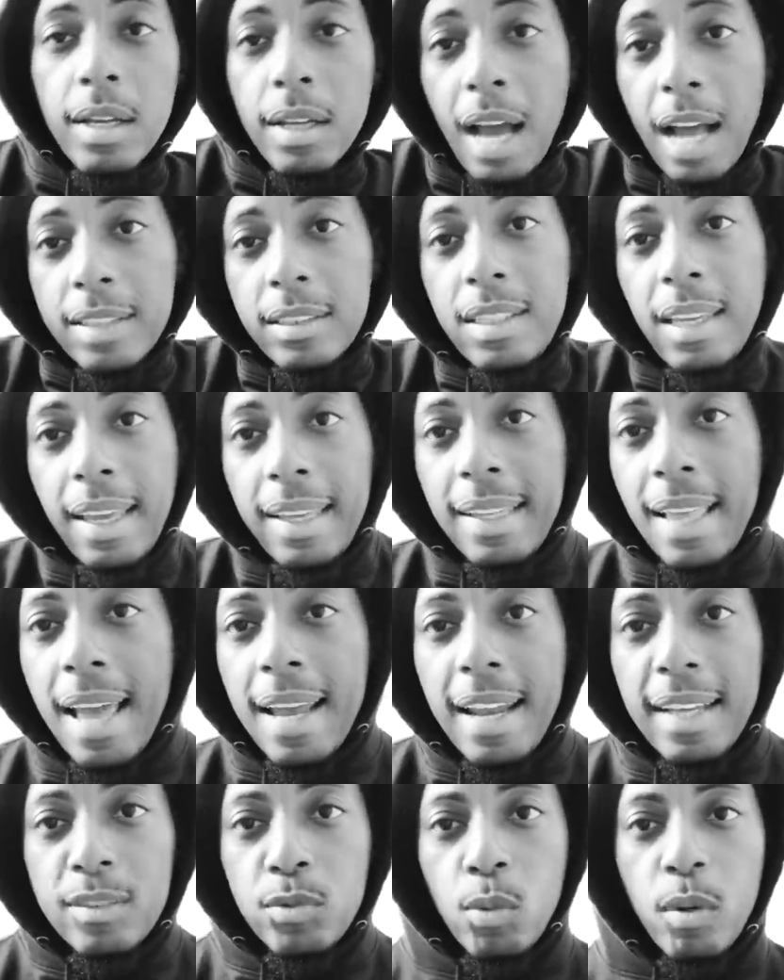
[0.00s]
I take
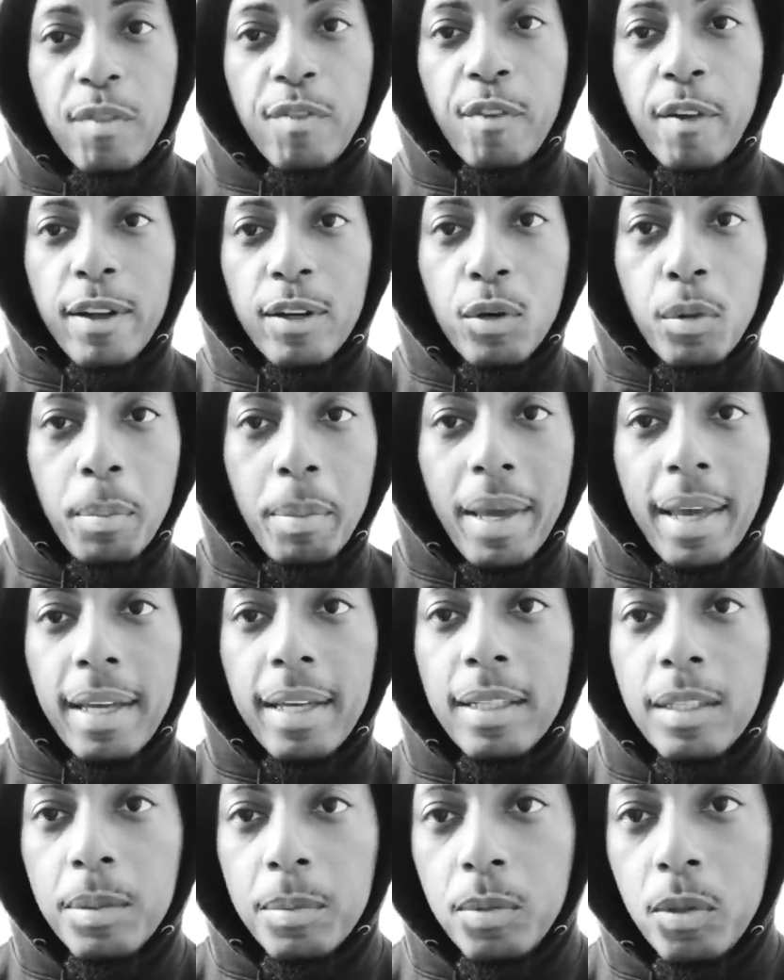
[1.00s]
that as what Fredo
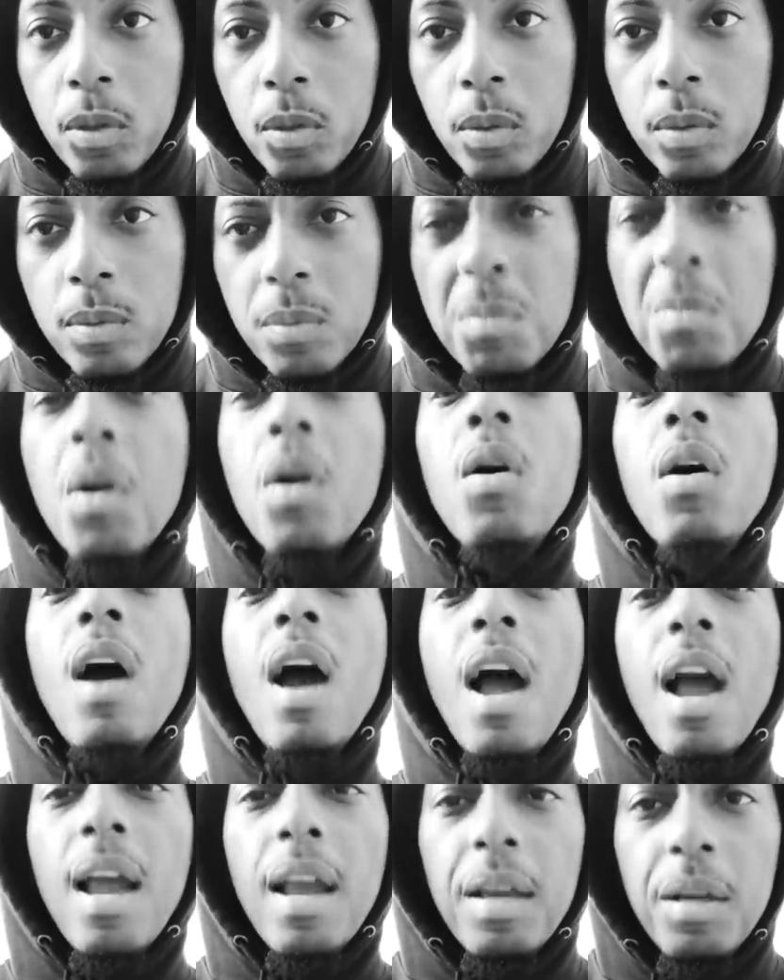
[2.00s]
banging them doing. Oh, all
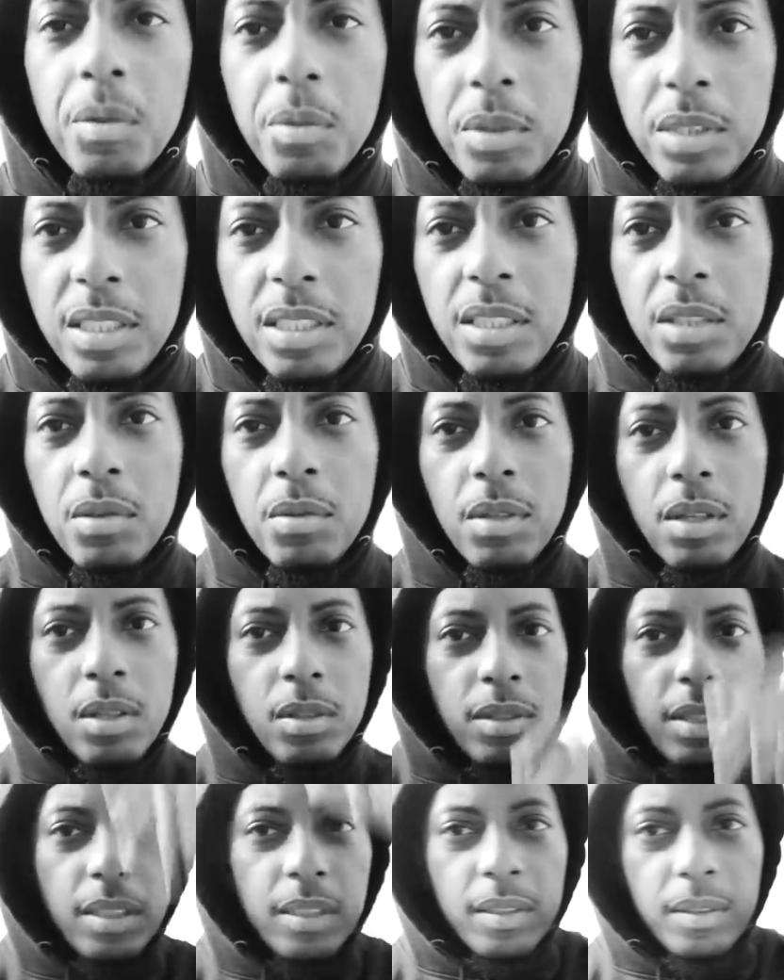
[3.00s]
right, we see you,
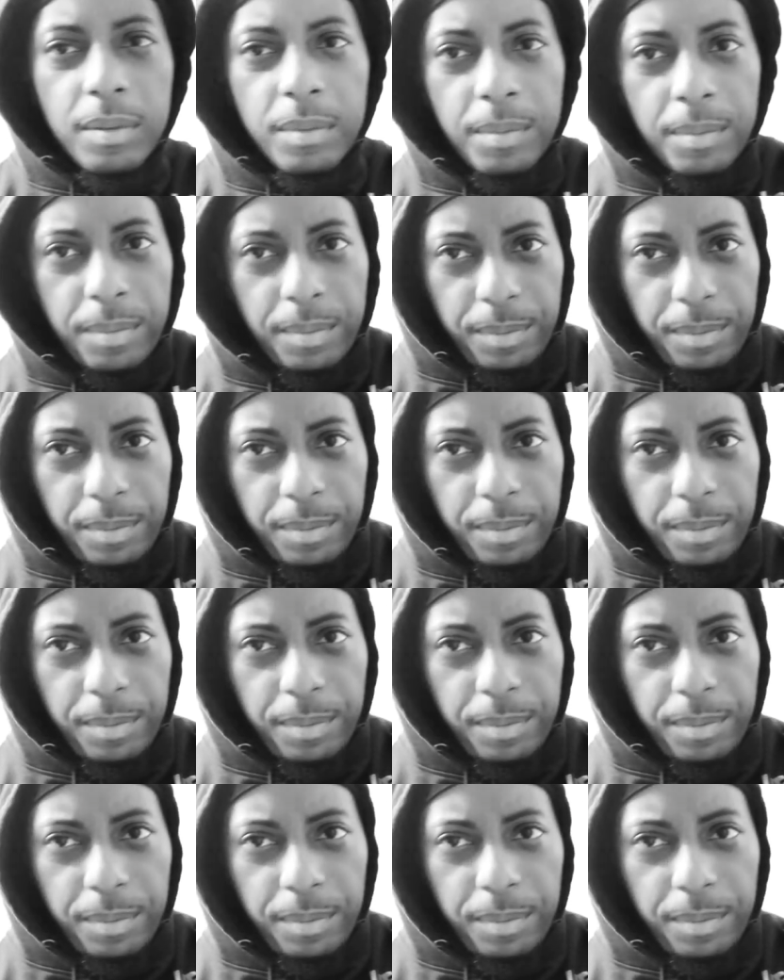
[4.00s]
little nigga.